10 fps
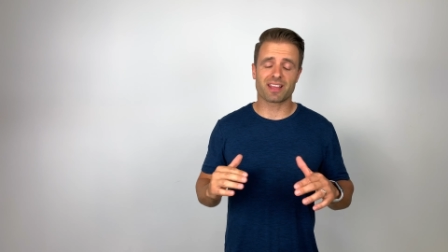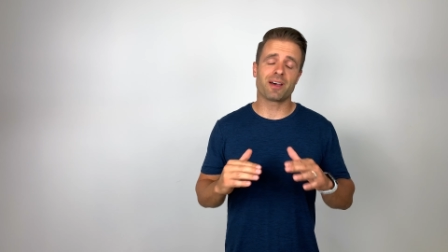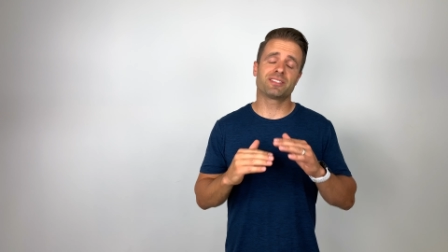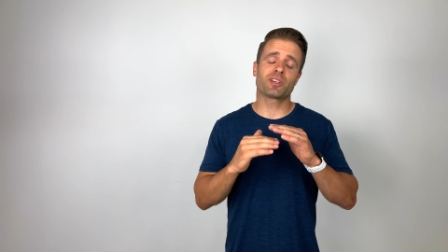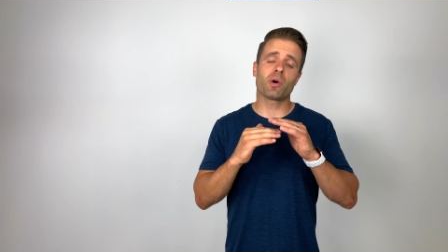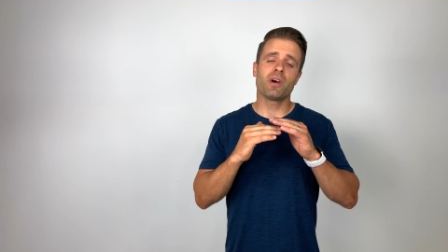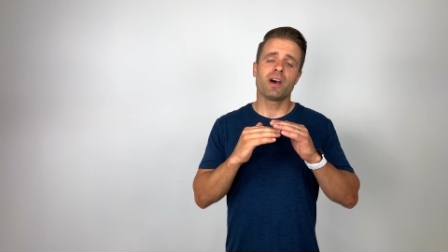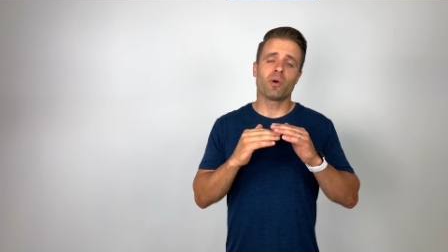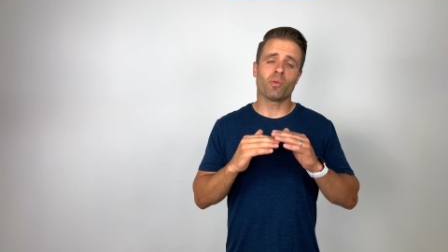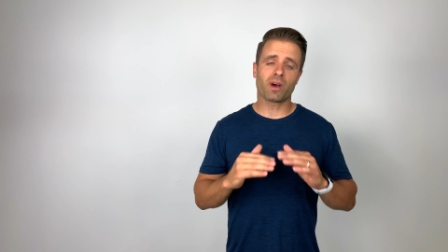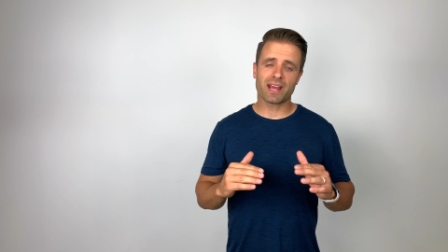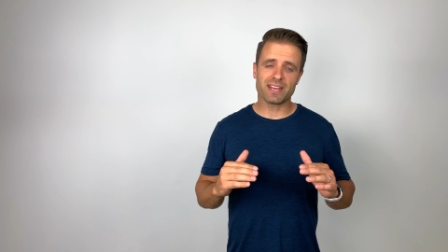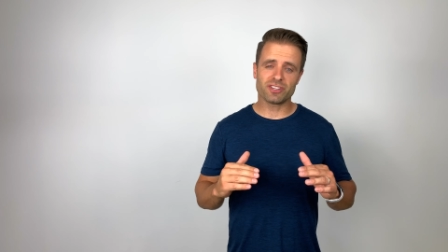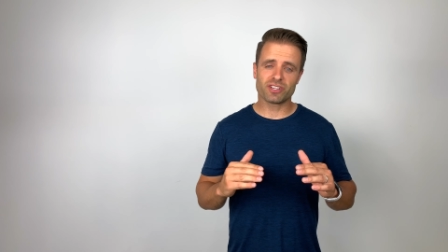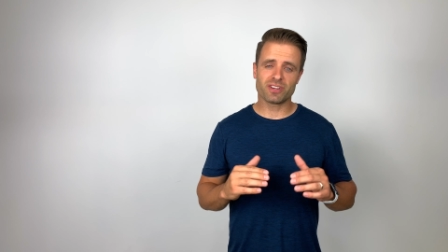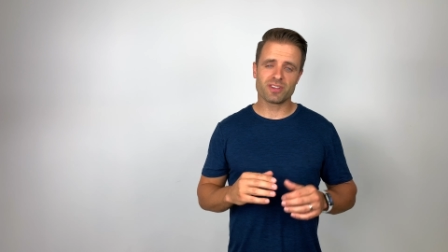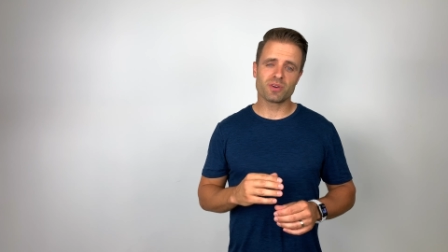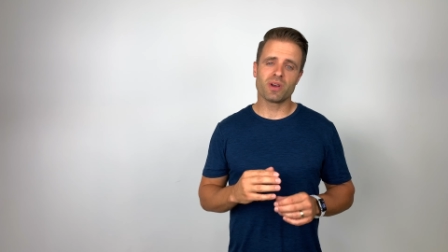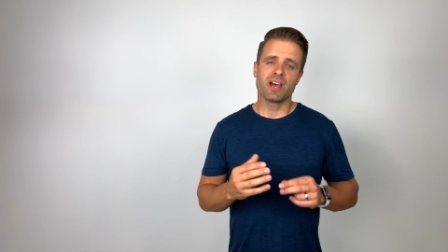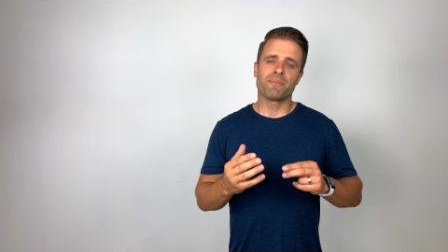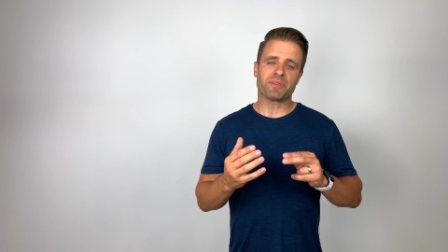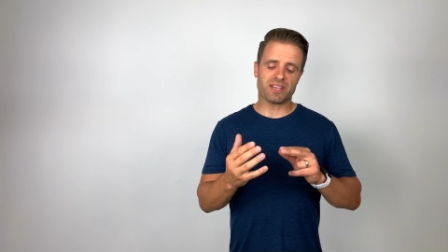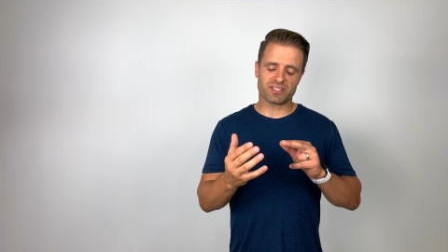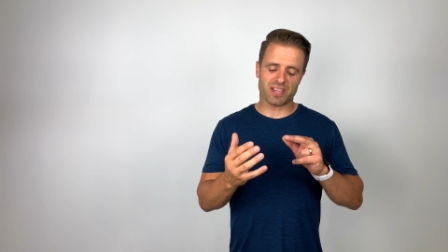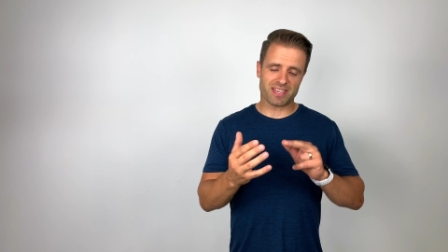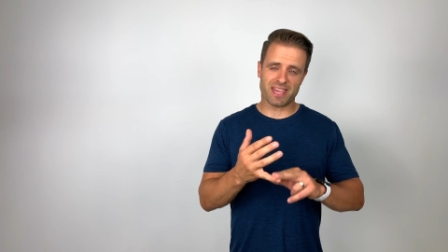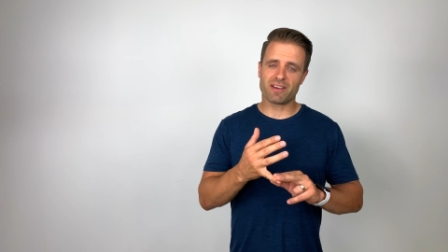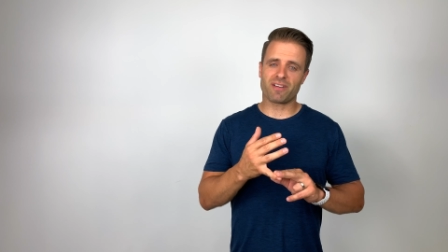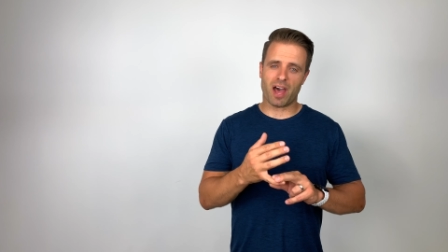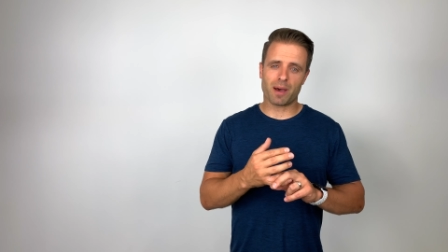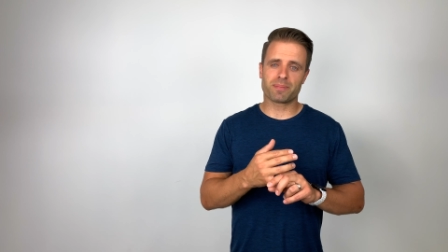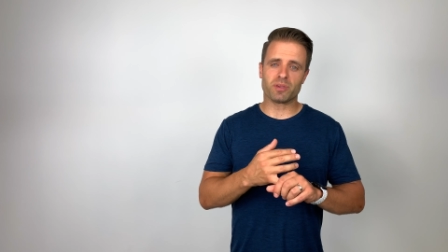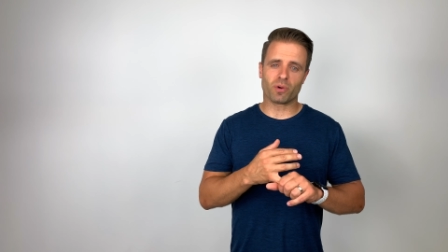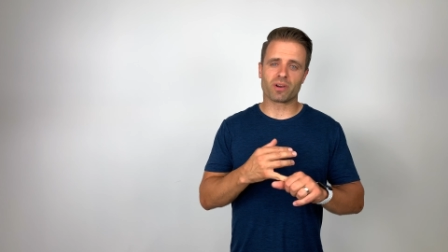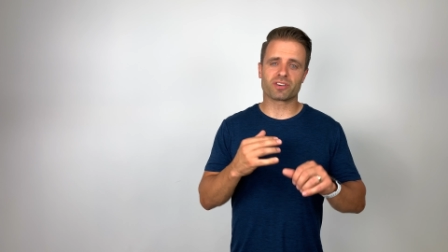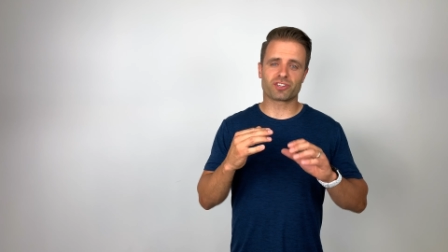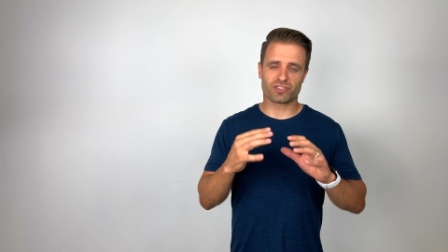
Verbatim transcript: And so what I need you to do is give up your,